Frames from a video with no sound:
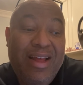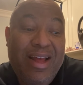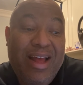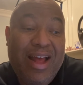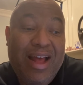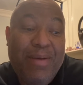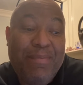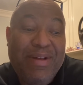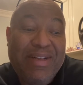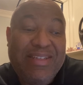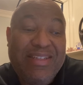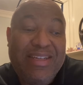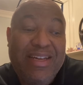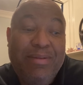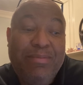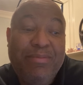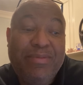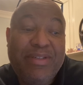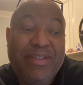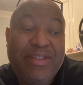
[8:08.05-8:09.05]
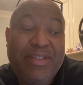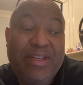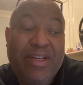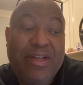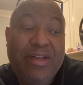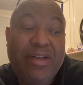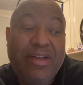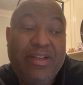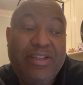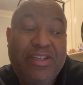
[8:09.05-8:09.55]
It seems
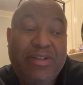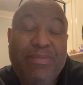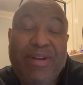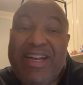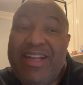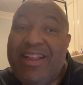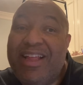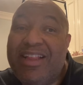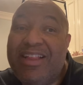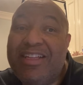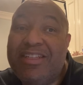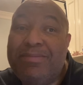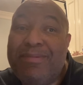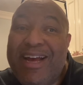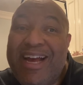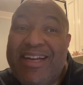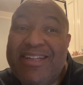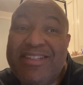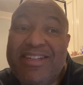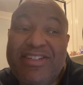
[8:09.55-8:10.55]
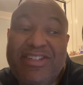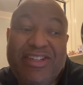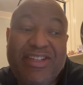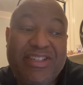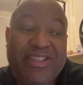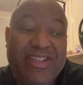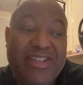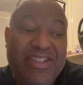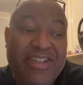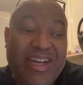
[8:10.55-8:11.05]
to me that this passage is
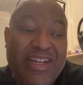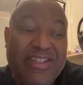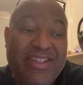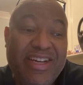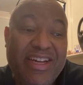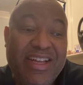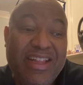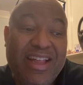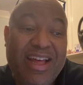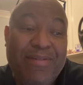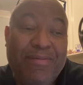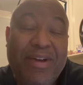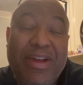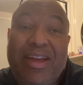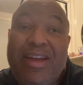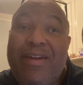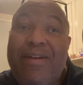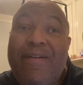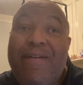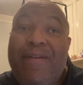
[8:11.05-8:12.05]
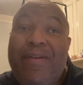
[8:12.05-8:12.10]
suggesting that we